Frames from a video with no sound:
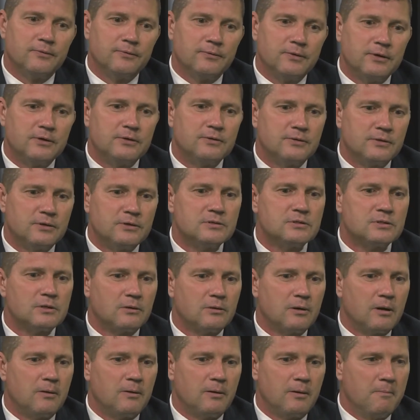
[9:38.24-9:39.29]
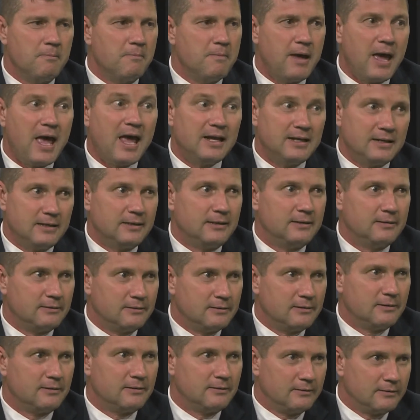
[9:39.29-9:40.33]
there's a magnet,
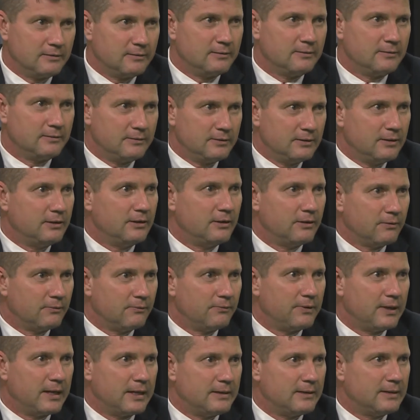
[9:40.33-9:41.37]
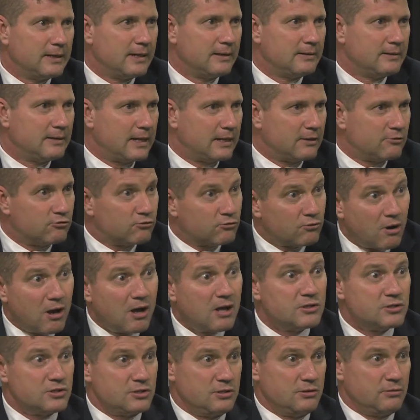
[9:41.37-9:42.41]
that
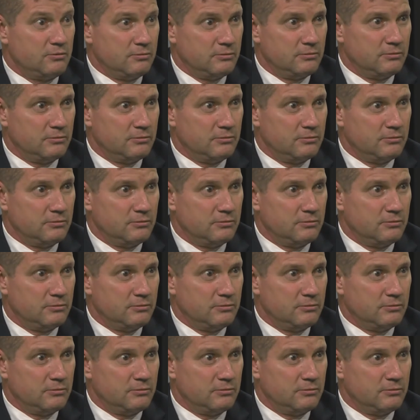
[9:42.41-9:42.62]
draws you.